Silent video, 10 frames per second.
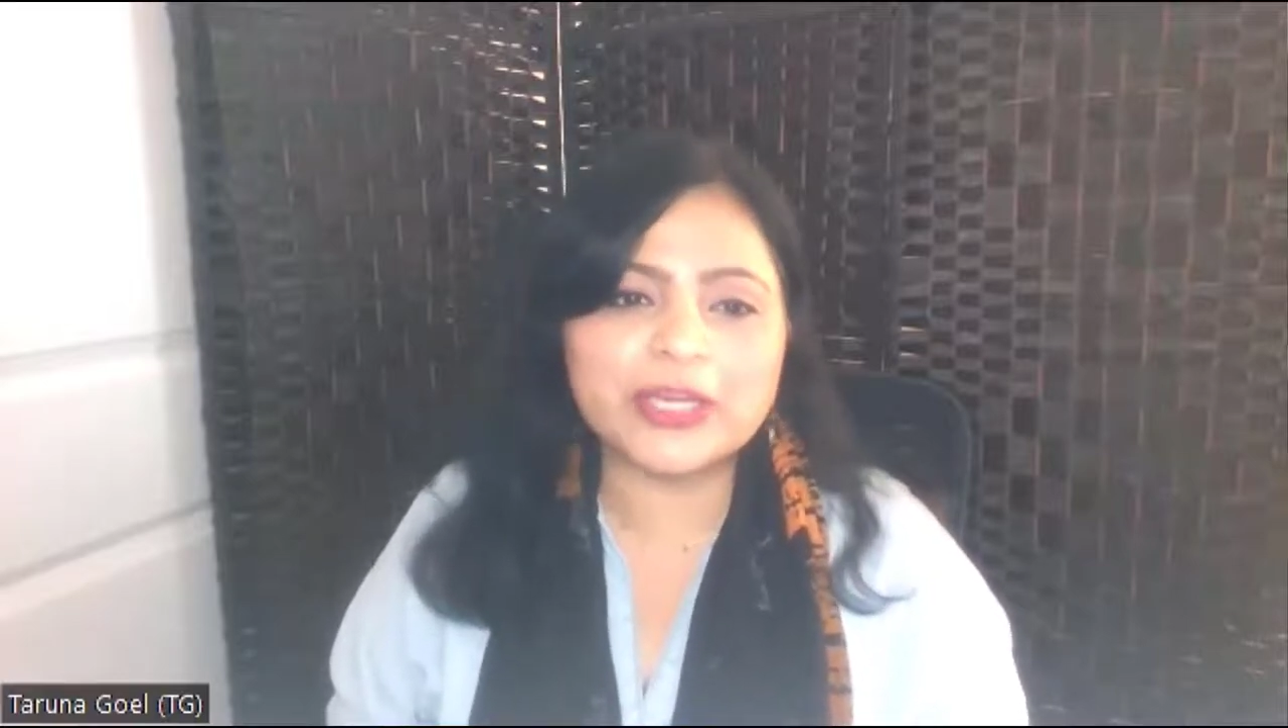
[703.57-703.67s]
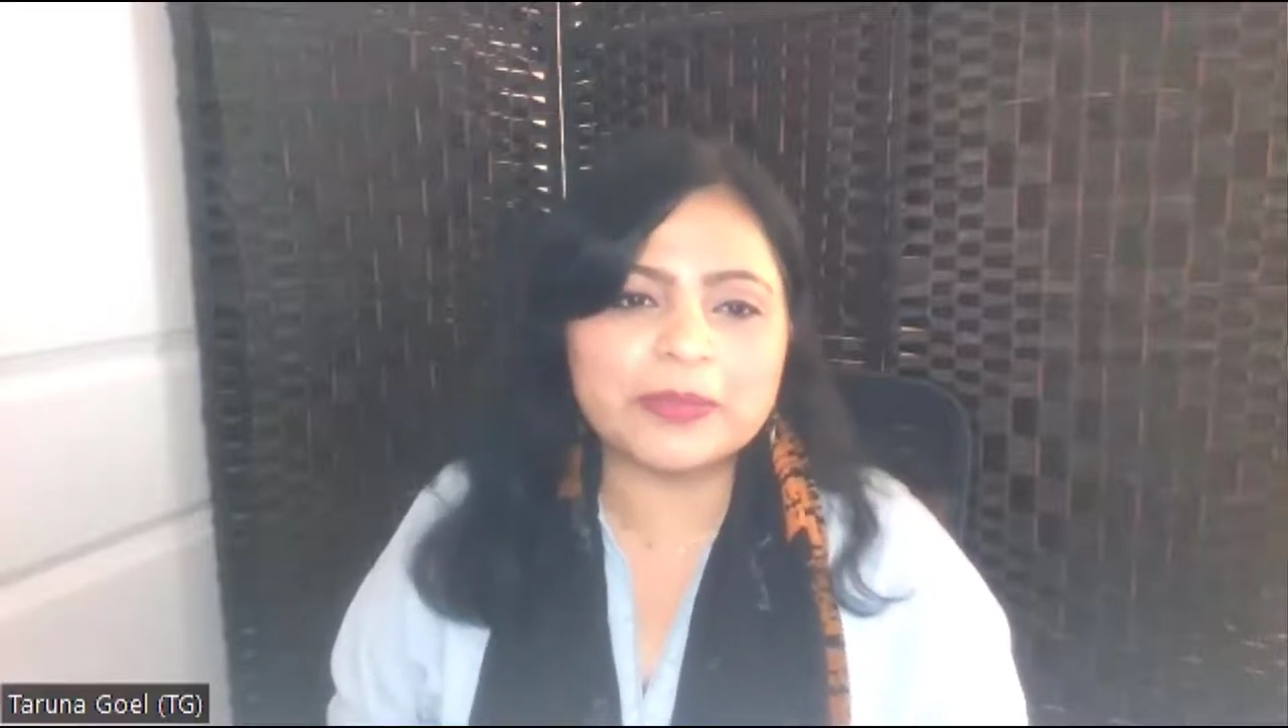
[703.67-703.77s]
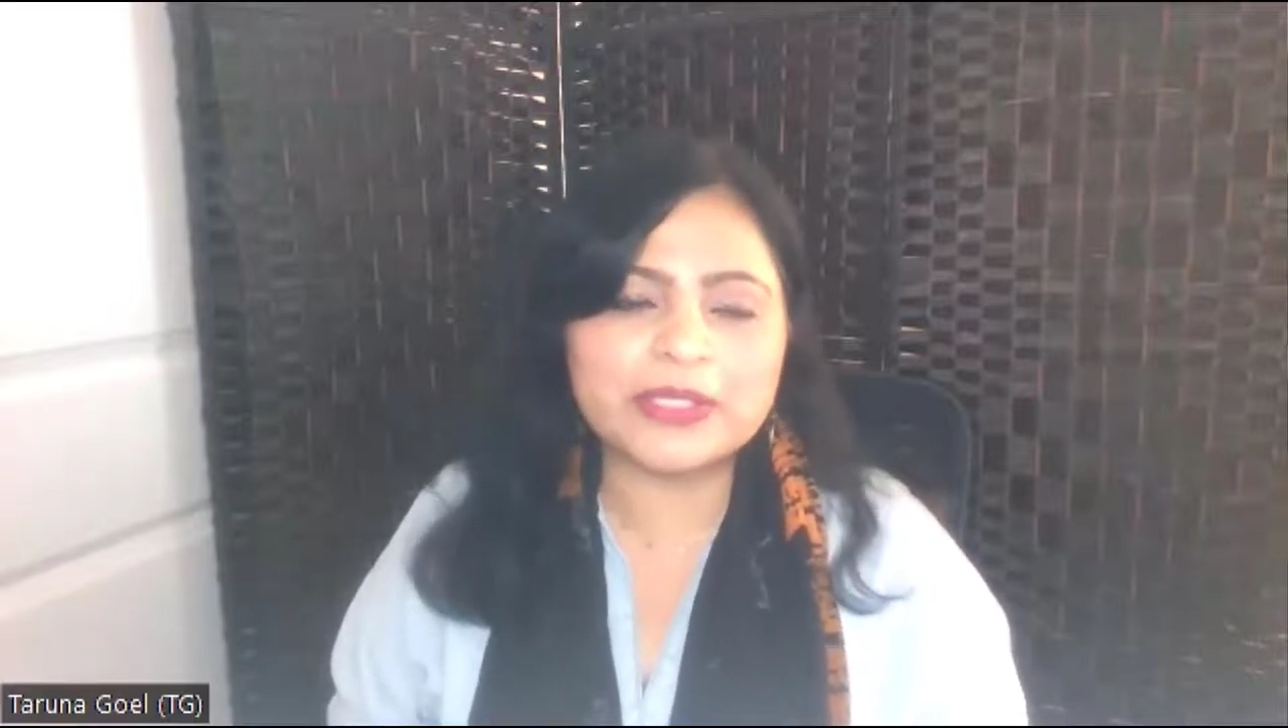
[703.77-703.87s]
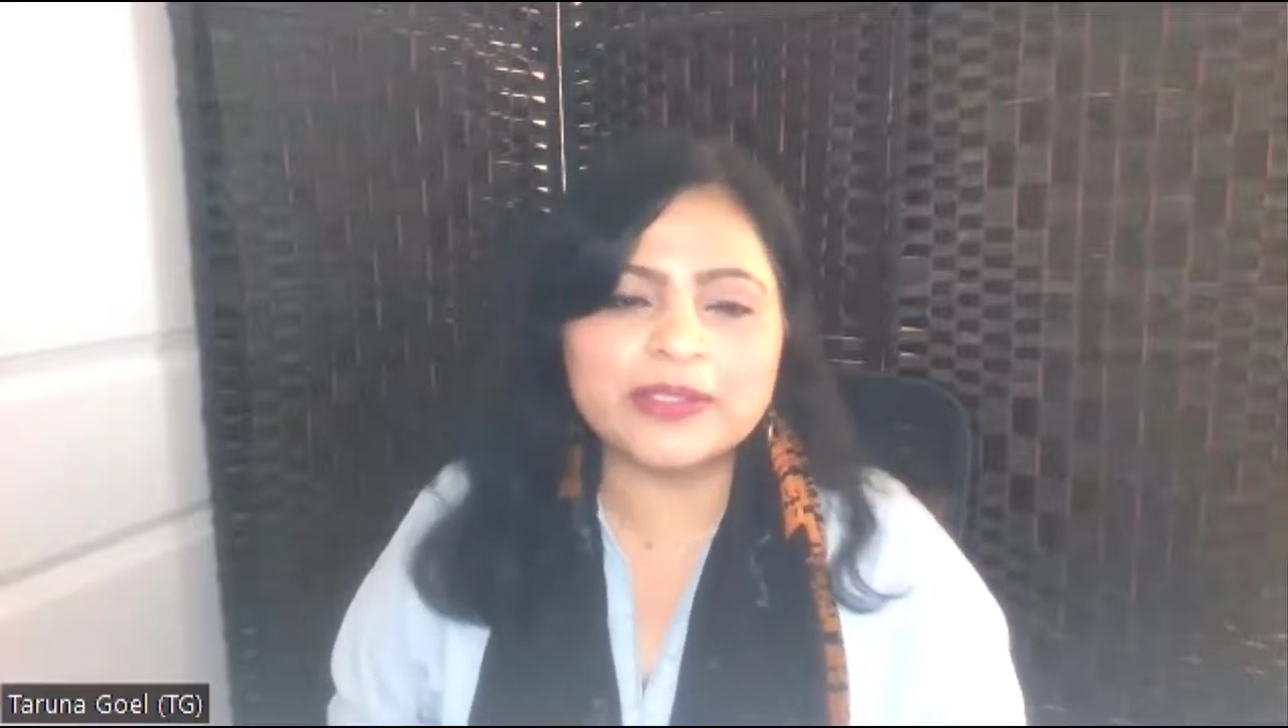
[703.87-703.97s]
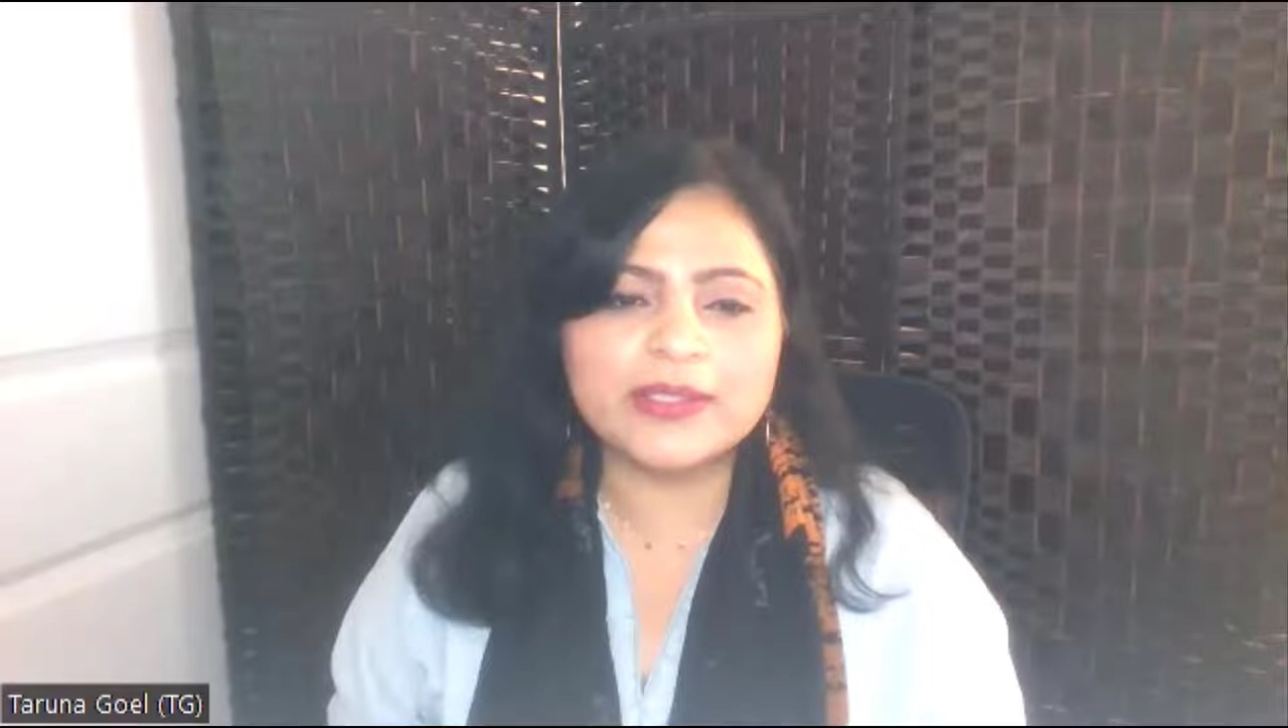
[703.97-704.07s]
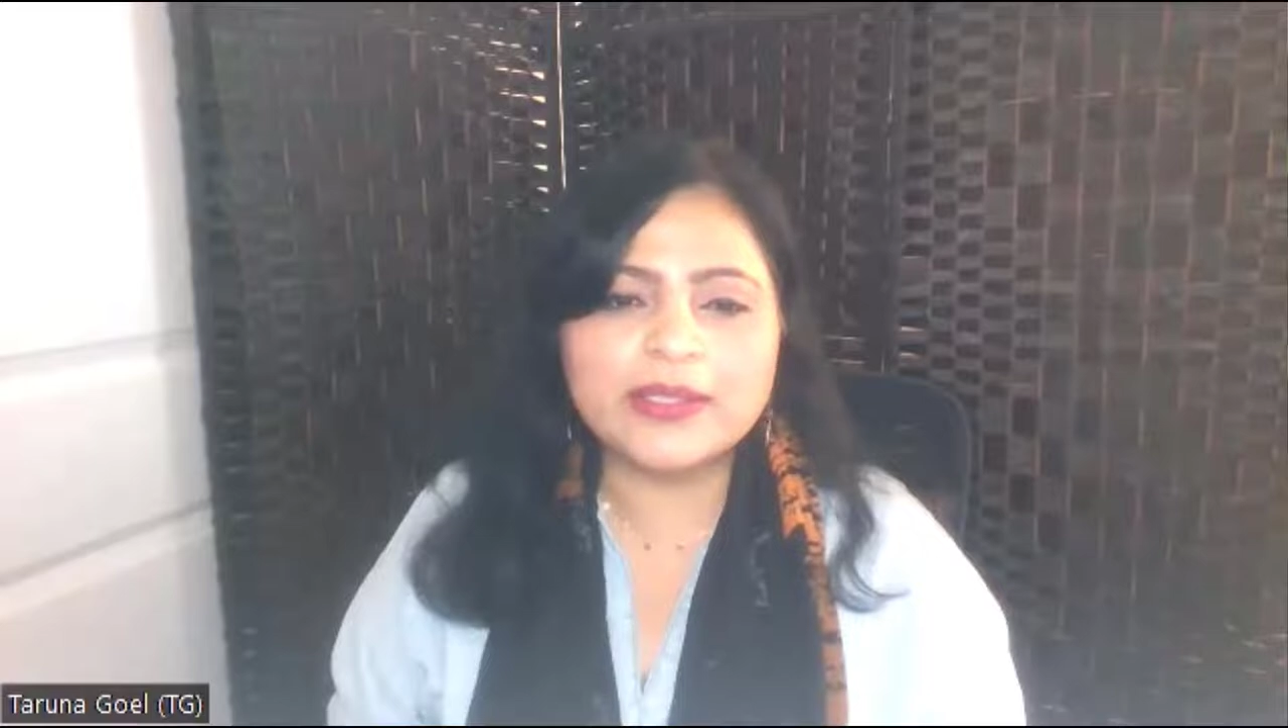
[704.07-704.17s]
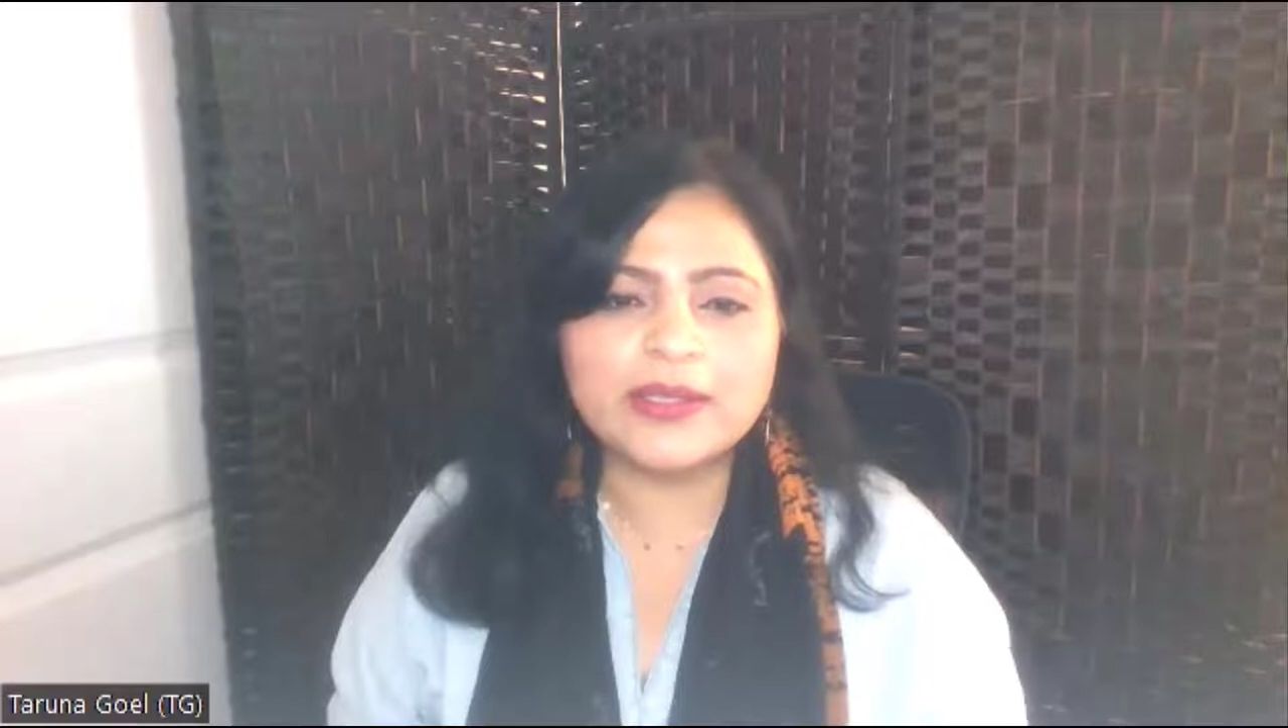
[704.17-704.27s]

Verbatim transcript: chapter.